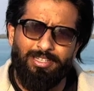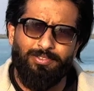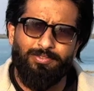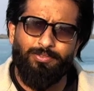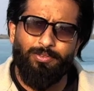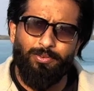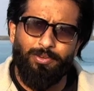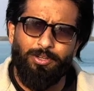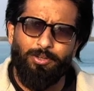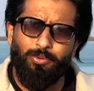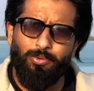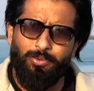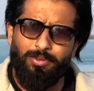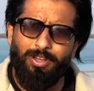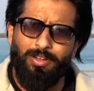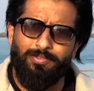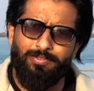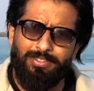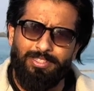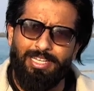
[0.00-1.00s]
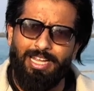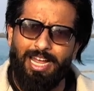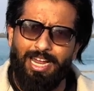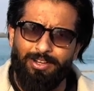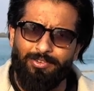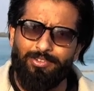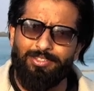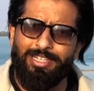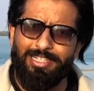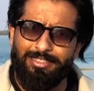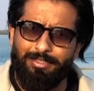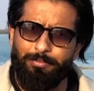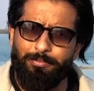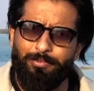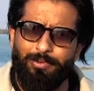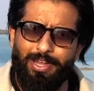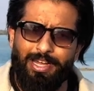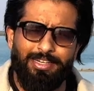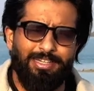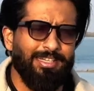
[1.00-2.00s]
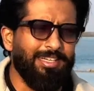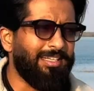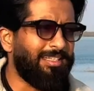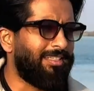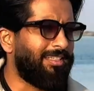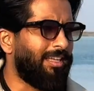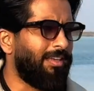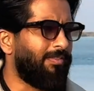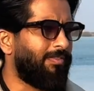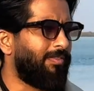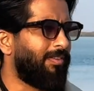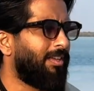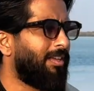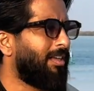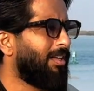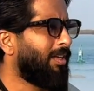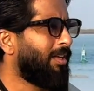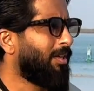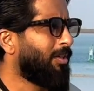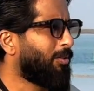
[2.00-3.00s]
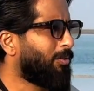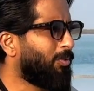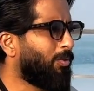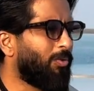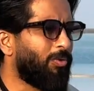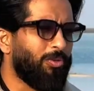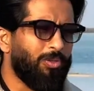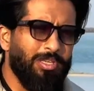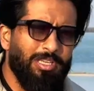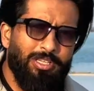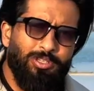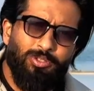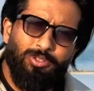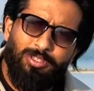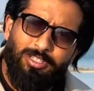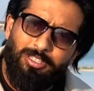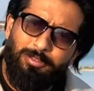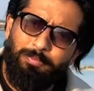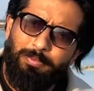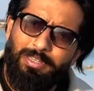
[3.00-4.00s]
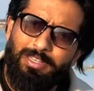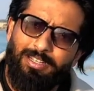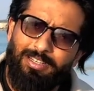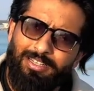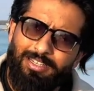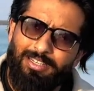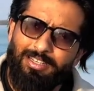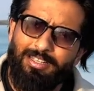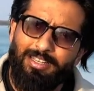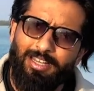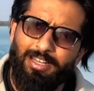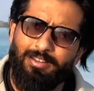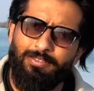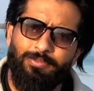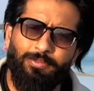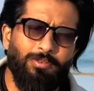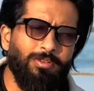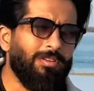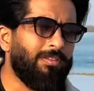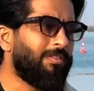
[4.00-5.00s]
for it who loves the address as a brand in itself. So you need to just be a little careful.